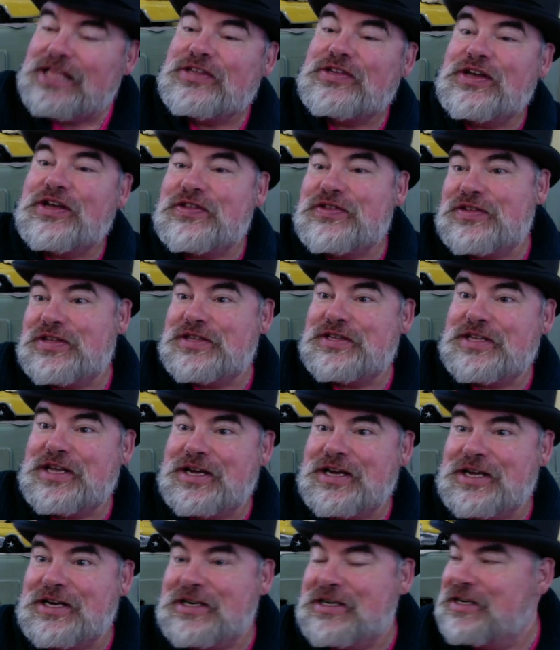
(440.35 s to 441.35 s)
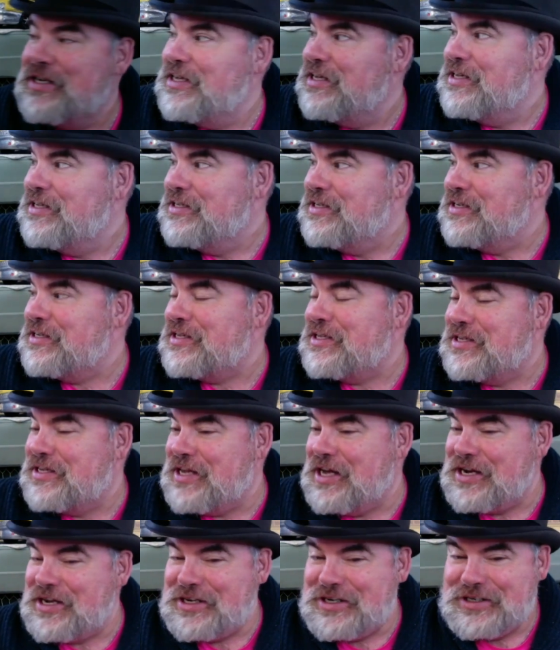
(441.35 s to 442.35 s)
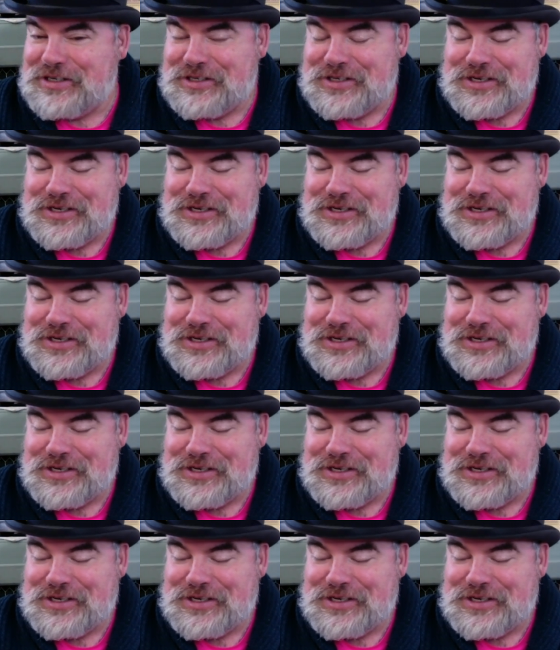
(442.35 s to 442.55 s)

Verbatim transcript: Just a Come second. On. Just a second.